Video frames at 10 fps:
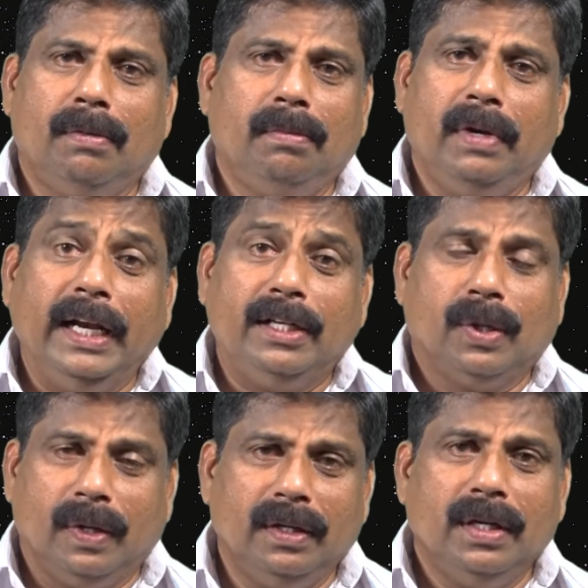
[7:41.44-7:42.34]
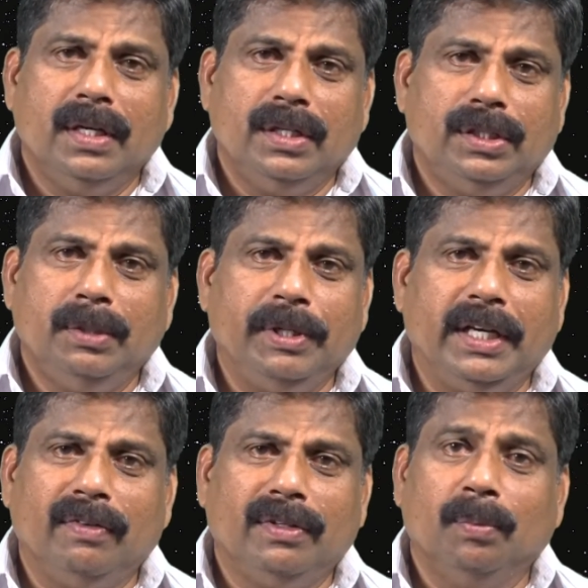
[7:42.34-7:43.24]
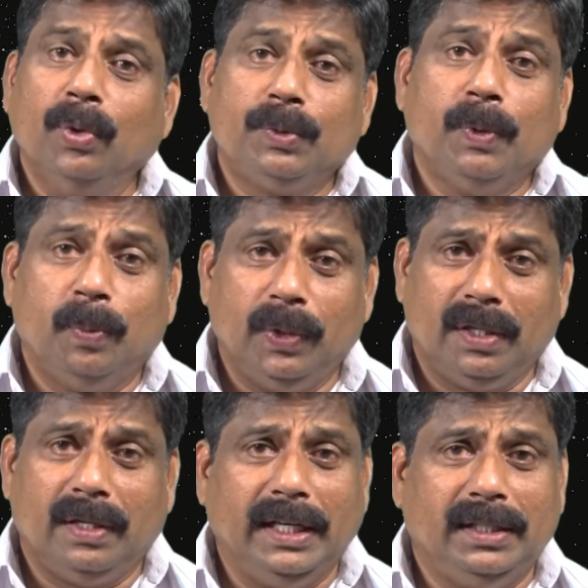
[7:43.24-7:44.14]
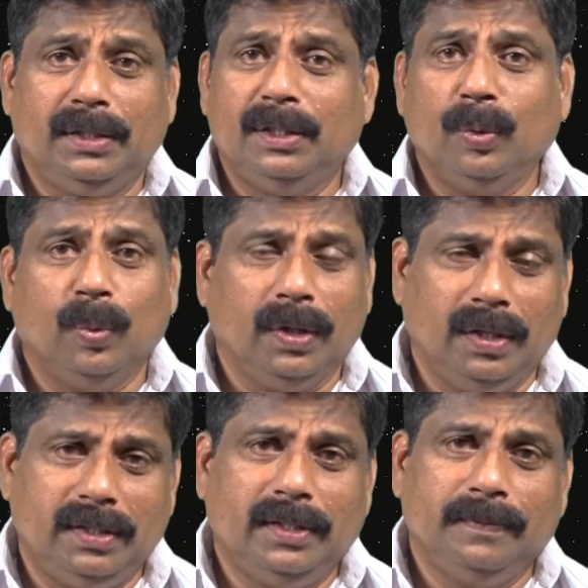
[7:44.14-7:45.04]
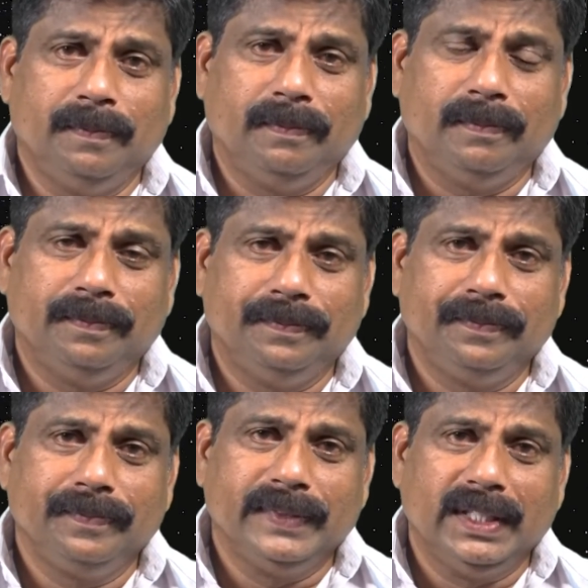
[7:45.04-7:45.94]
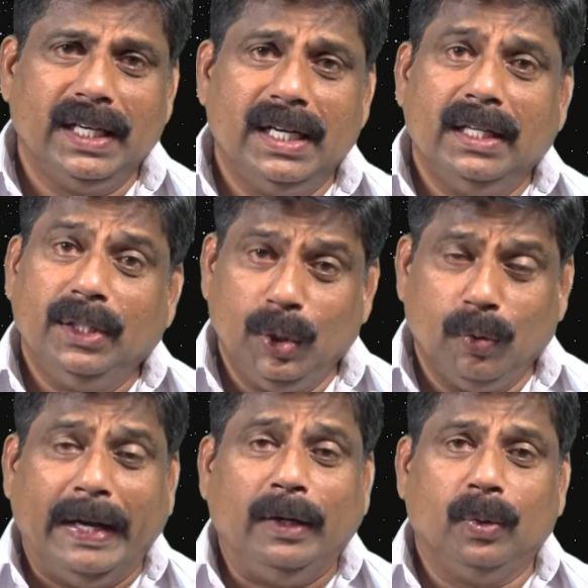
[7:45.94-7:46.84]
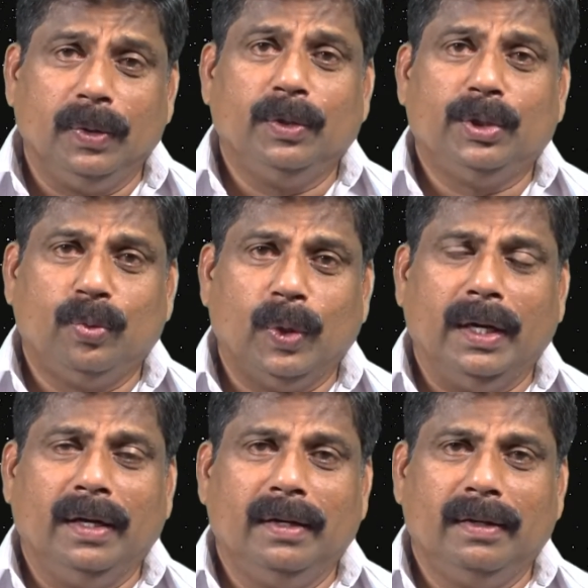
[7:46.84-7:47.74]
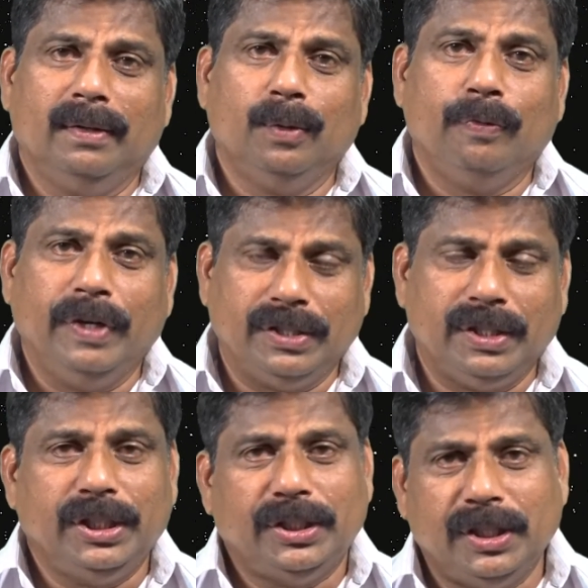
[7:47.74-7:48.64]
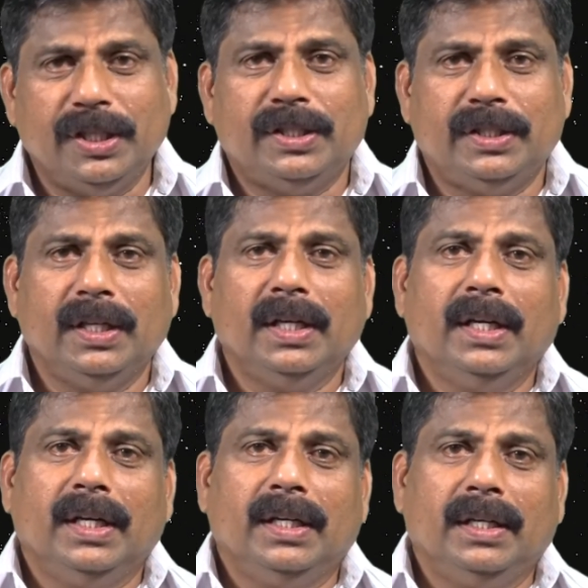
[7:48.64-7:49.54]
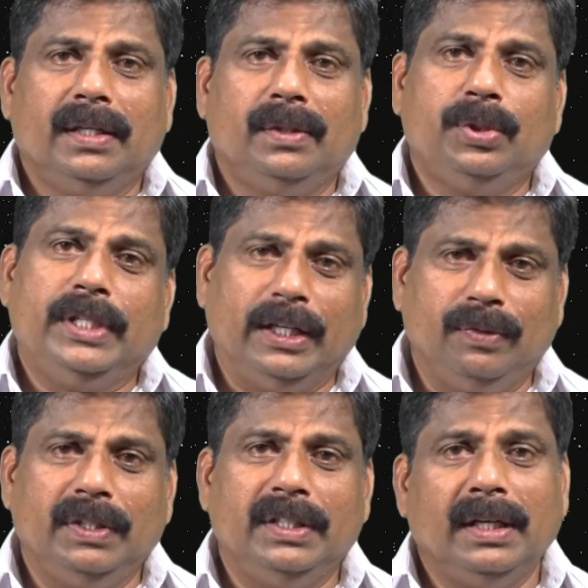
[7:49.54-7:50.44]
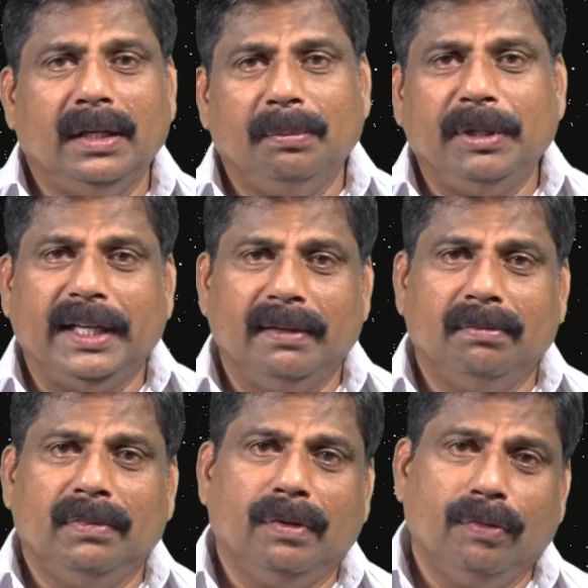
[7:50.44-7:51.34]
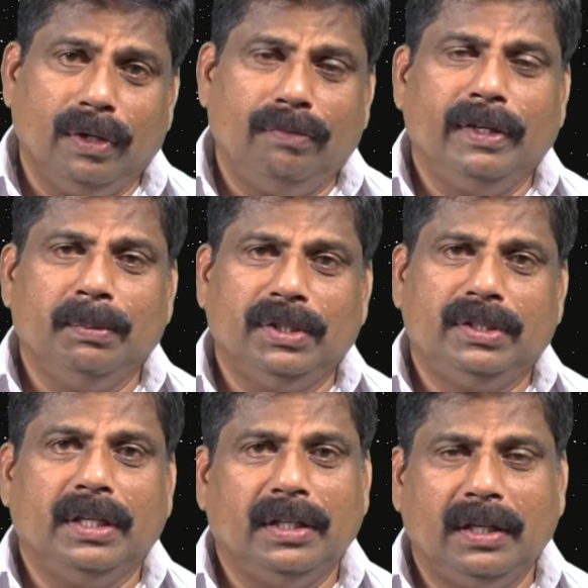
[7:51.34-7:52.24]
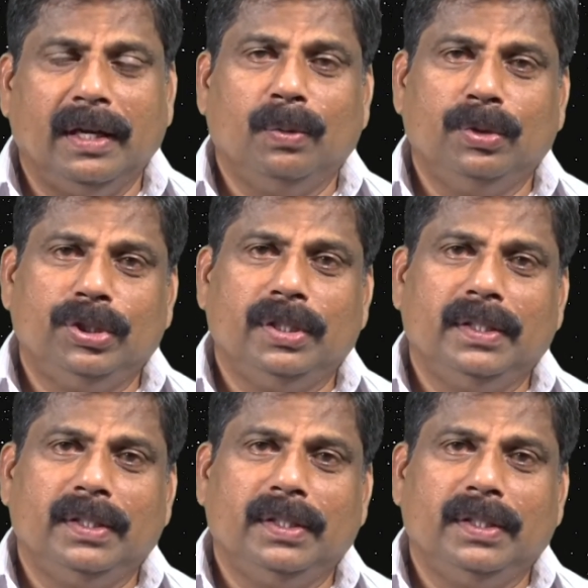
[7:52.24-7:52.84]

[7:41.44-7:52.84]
later on, she became one of the most popular writers in the world. Theo Van Gogh was one who faced rejections to start with, then became world famous and renowned.